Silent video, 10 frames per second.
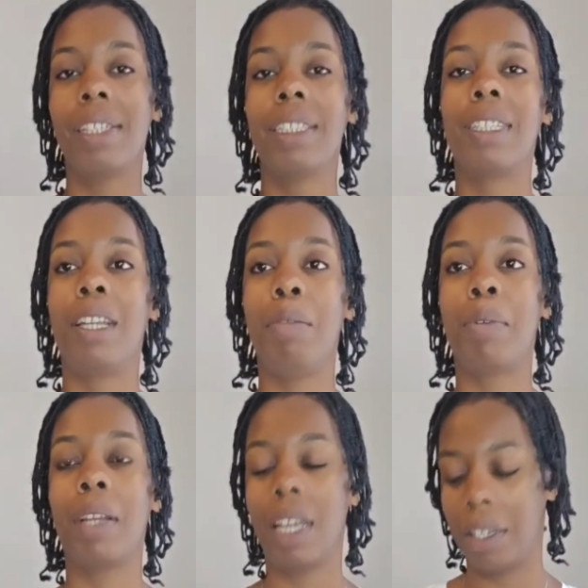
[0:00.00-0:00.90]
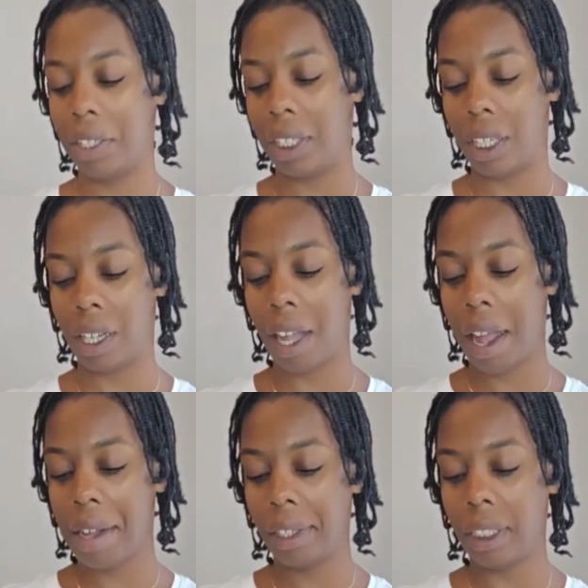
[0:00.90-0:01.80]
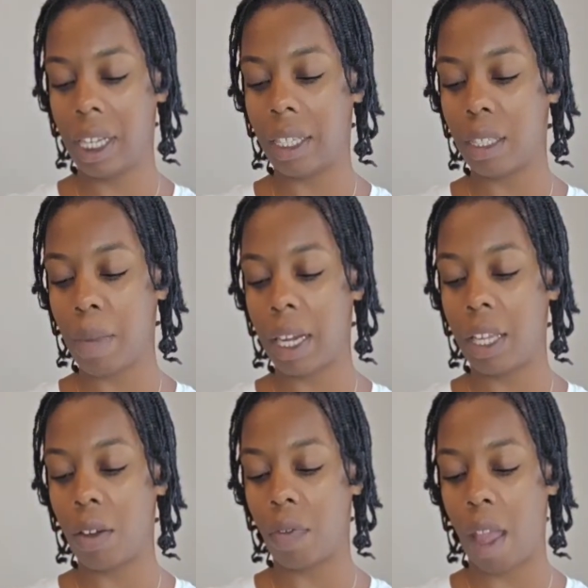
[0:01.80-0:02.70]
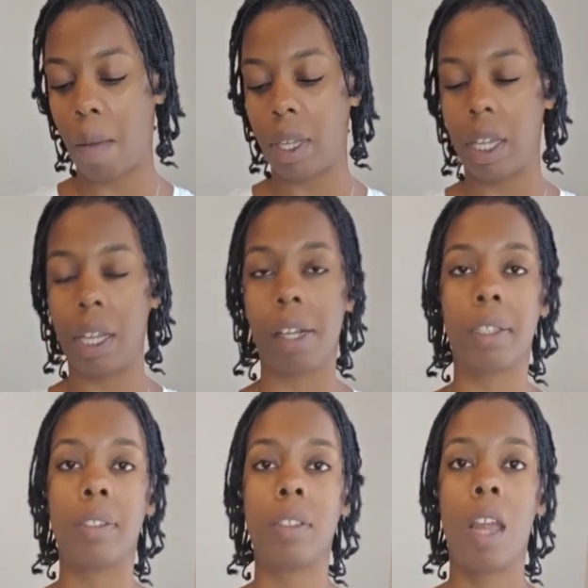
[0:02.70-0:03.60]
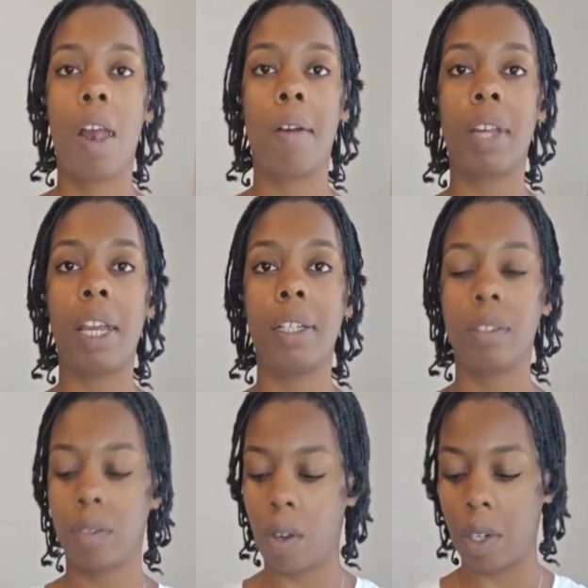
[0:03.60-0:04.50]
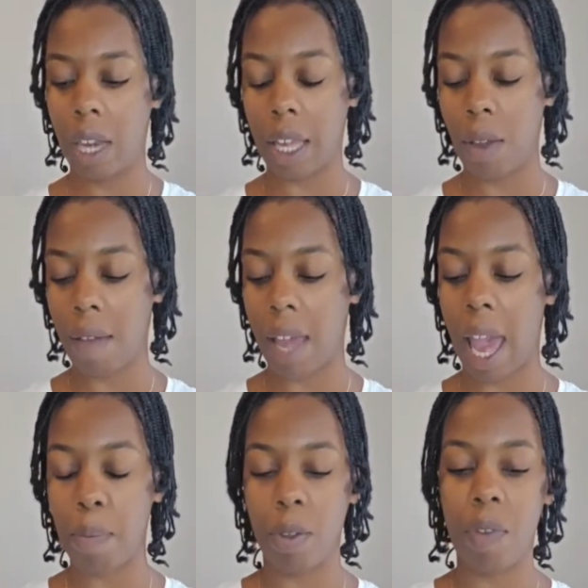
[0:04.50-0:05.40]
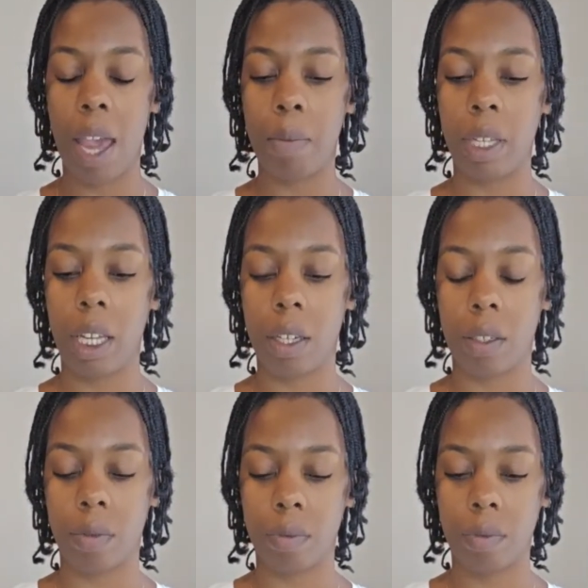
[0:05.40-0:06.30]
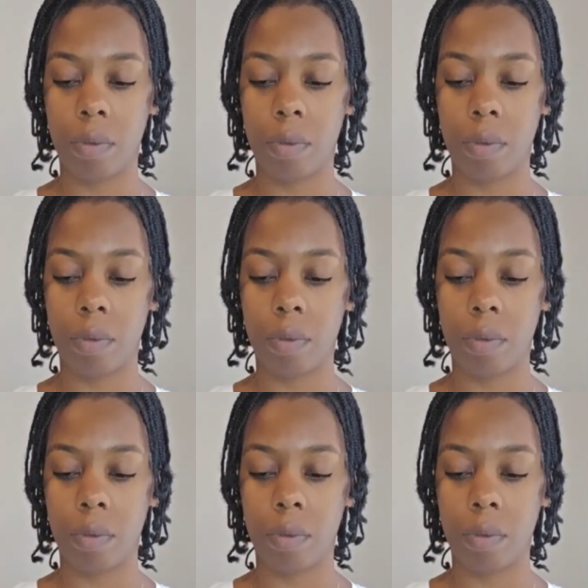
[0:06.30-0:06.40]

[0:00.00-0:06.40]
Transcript: Libra energy. Yeah, somebody in your family here. Okay? Or like you have a happy family here.